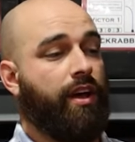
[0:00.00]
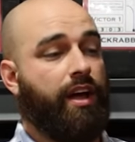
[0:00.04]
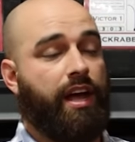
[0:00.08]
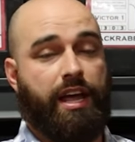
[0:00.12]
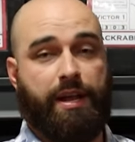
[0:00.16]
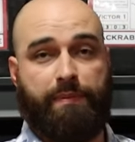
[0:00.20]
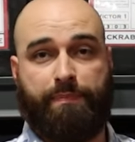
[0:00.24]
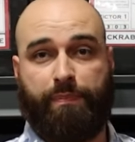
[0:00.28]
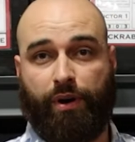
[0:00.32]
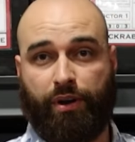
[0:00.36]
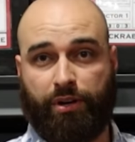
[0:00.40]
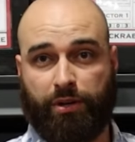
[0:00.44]

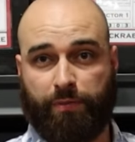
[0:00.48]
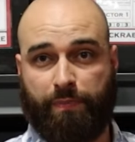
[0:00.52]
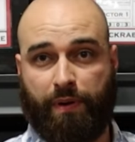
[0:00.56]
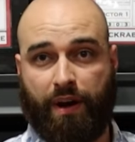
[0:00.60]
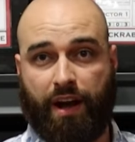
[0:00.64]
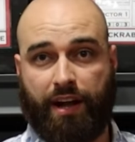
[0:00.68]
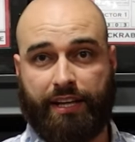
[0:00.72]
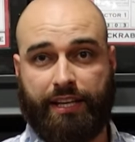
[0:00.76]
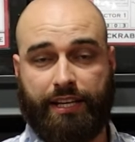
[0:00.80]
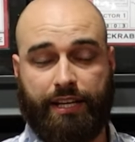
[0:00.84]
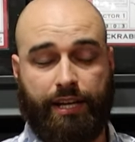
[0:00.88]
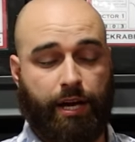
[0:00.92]
A putter
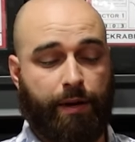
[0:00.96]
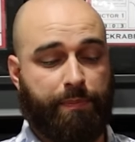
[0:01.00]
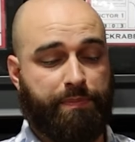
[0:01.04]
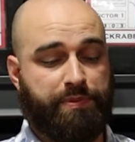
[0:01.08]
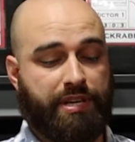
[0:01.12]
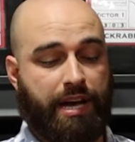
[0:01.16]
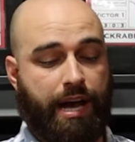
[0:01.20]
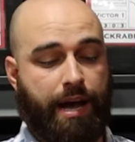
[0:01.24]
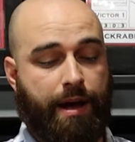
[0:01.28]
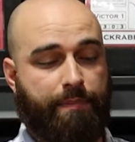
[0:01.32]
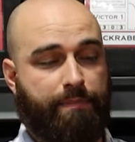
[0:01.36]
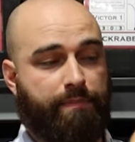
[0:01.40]
pocket up
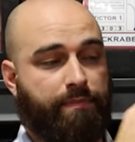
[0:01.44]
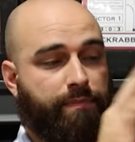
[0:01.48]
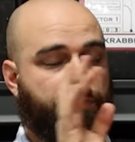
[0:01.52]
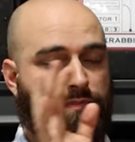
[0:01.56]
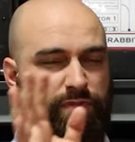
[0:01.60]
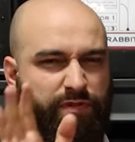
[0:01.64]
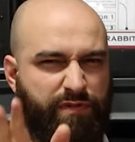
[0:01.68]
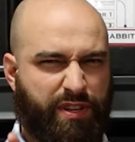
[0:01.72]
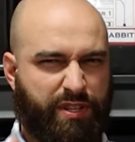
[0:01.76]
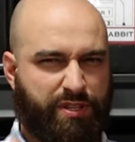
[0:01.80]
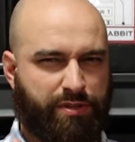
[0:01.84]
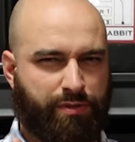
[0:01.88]
top,
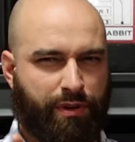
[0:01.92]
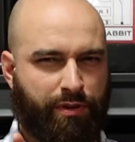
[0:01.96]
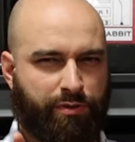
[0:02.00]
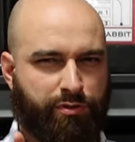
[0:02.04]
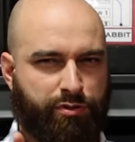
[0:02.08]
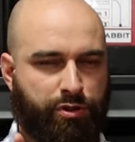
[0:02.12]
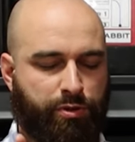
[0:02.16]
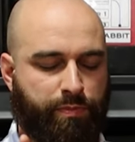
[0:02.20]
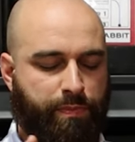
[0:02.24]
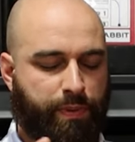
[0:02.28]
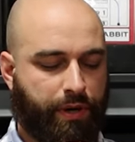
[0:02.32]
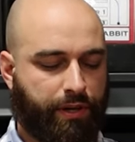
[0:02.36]
fits
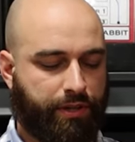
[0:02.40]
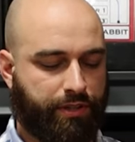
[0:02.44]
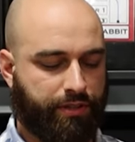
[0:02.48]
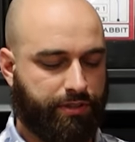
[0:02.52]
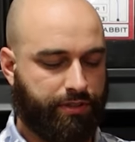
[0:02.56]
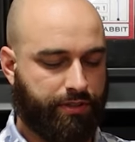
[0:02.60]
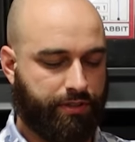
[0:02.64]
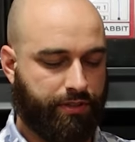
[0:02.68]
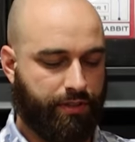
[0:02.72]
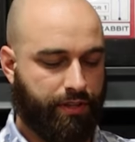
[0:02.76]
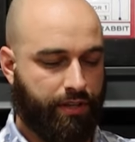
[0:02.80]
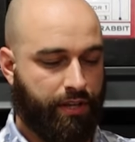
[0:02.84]
around two
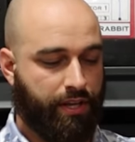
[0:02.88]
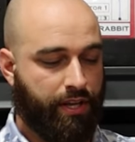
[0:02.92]
putters.